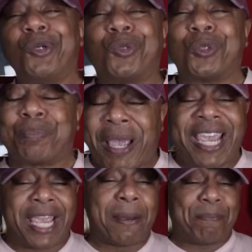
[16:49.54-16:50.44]
dudes was
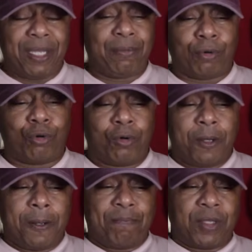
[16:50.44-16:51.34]
paying people
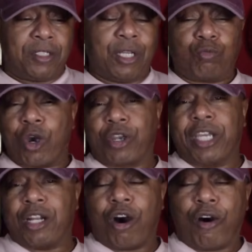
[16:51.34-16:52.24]
that work
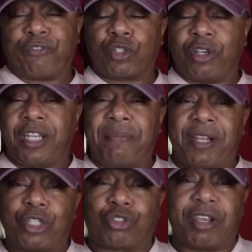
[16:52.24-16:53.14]
in the office or in
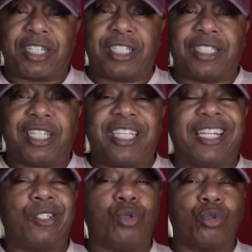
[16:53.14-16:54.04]
administration to
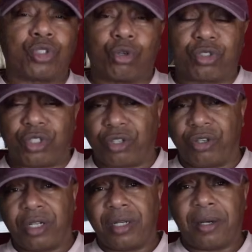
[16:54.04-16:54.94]
get dudes social
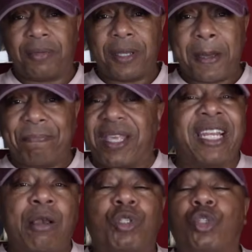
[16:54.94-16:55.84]
security number.
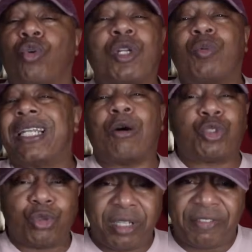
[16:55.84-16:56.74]
And they was doing it
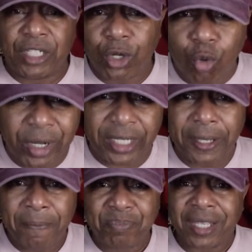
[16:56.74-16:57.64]
without you even knowing it.
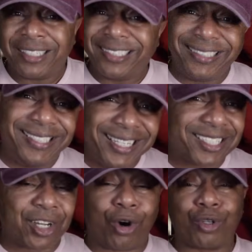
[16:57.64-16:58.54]

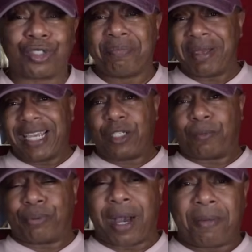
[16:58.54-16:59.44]
This caused a major
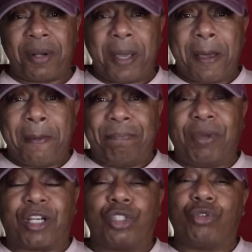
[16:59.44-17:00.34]
problem
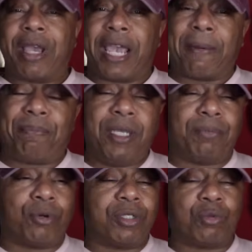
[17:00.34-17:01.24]
because you had
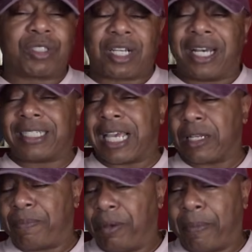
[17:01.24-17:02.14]
people that was
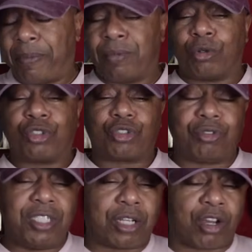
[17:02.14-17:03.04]
contacting people, people on the
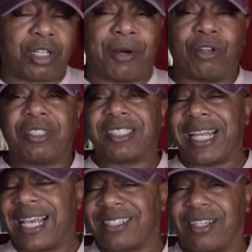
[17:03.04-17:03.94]
street talking about this
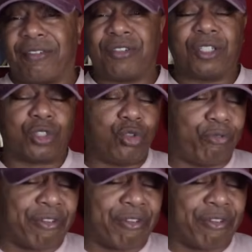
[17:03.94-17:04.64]
tax stuff and this is you